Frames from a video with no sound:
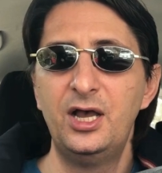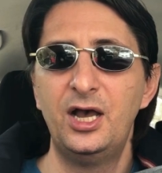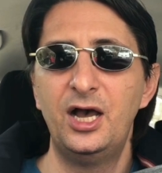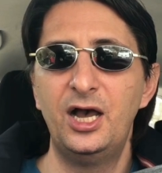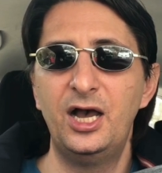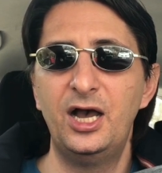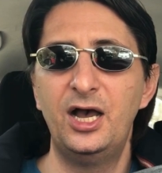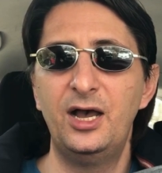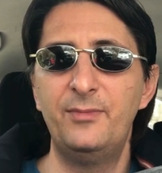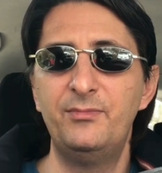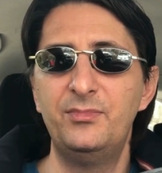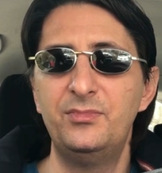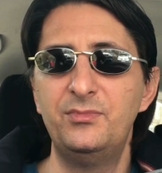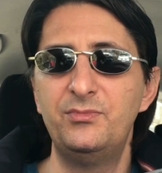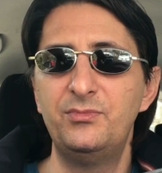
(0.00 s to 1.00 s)

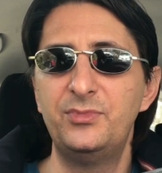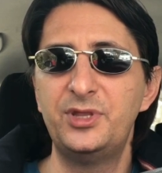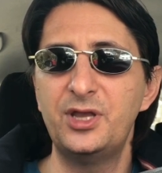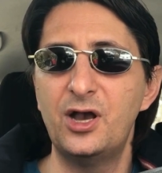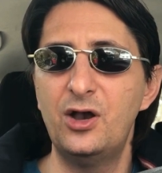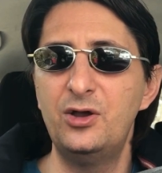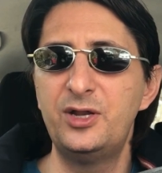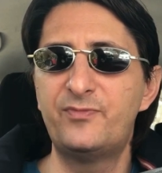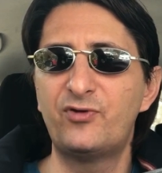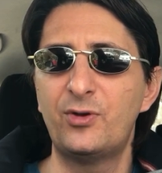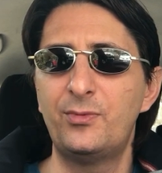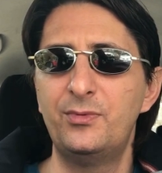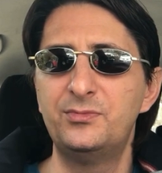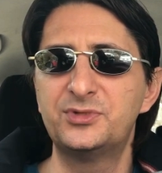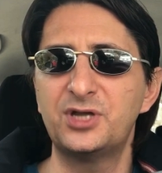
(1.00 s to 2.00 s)
The only
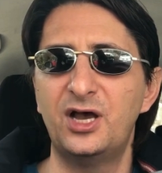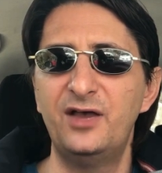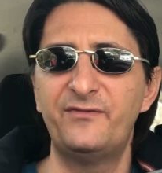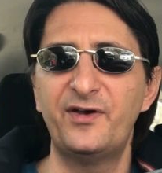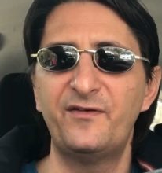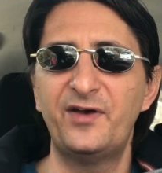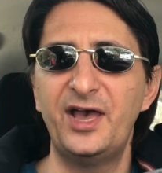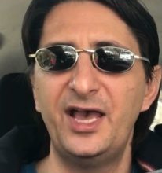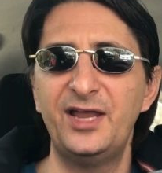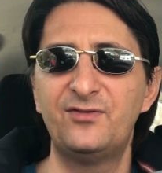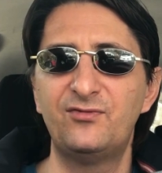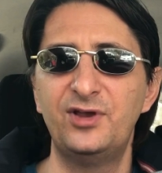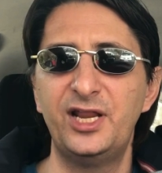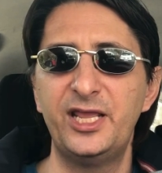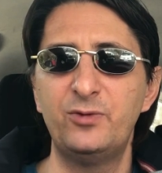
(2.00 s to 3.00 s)
problems I've ever had
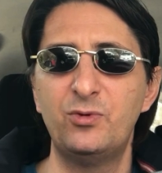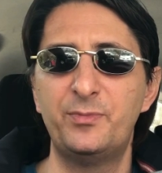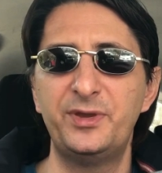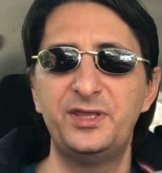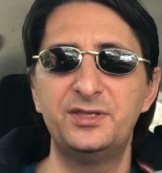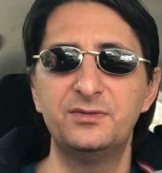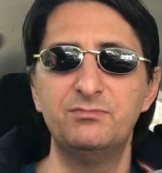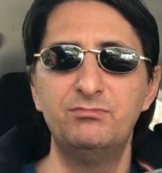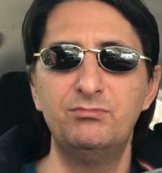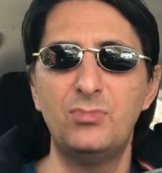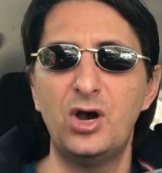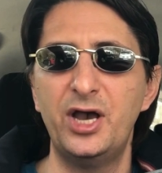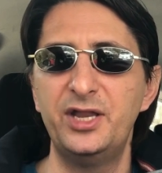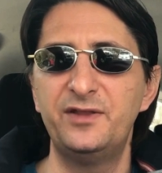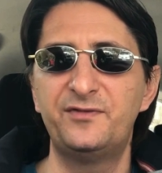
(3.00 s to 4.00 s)
really would be
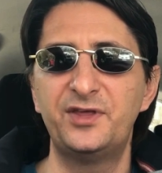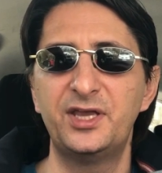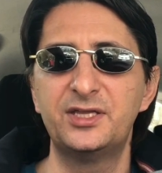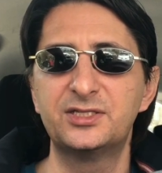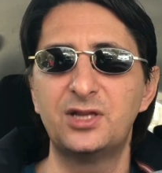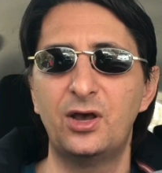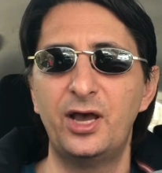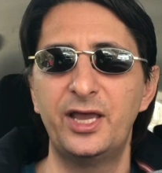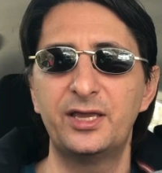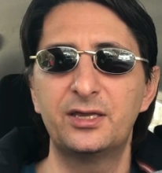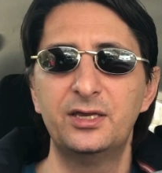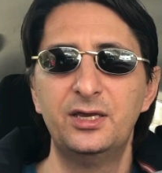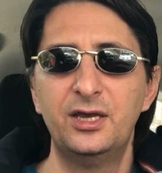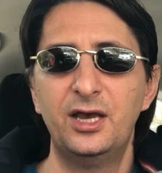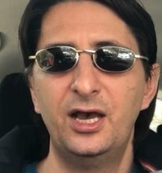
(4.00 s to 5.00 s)
minor things like
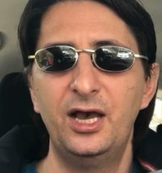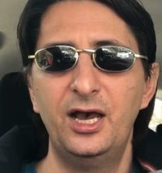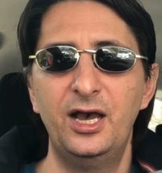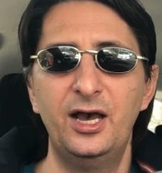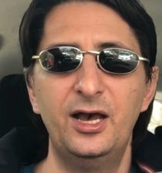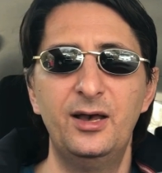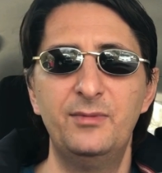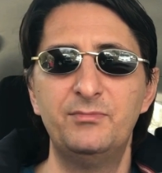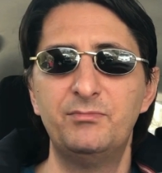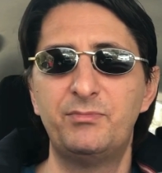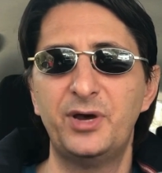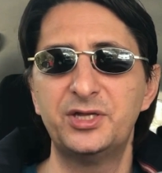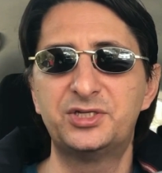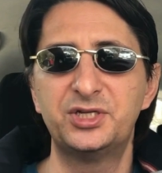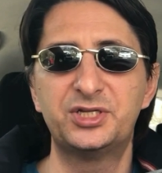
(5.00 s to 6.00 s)

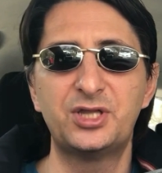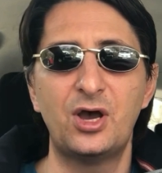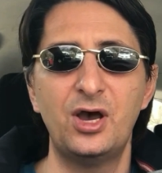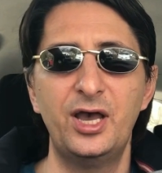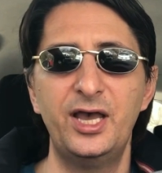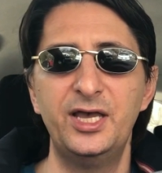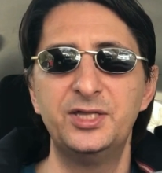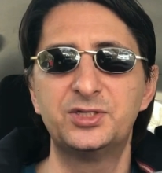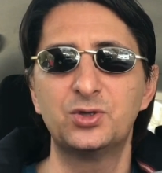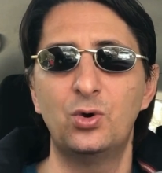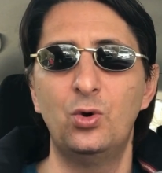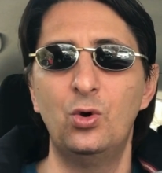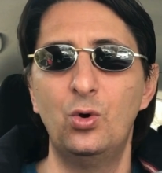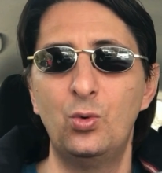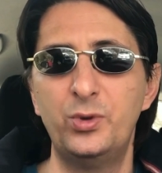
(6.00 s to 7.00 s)
punctured tyres
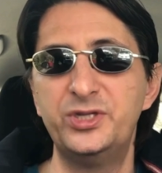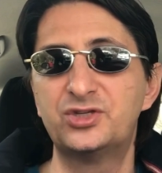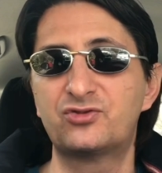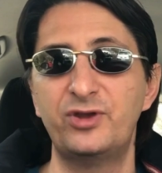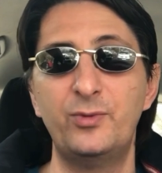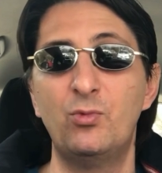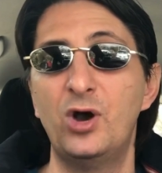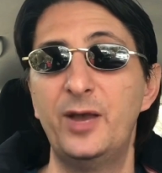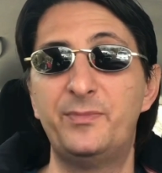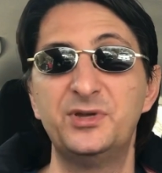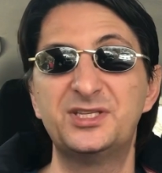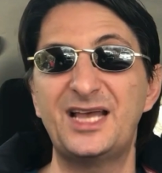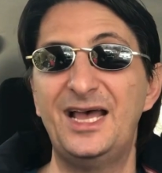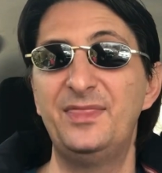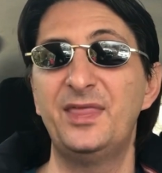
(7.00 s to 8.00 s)
or windscreen
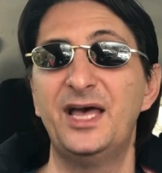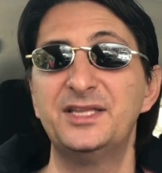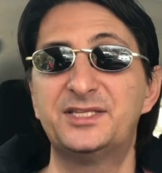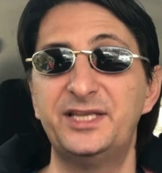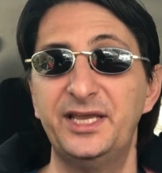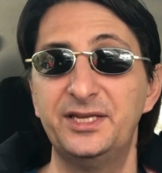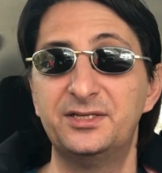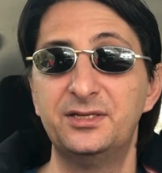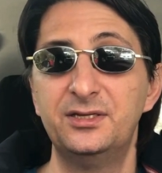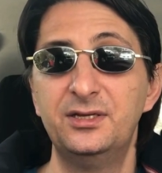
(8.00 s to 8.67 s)
wipers, and that's it.